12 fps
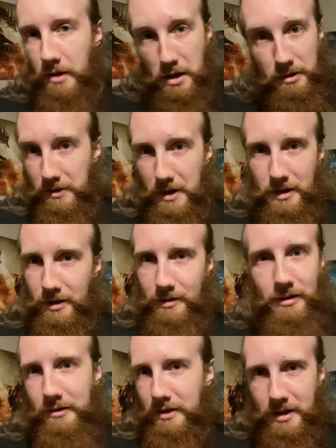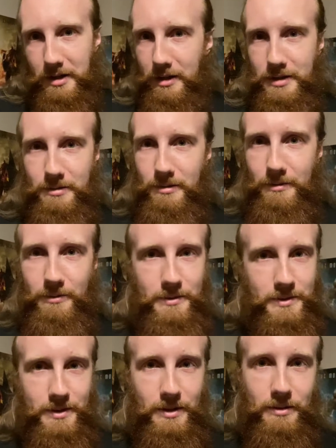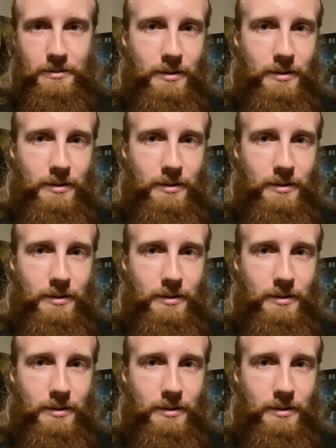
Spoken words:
I'll take it as a reference, you know?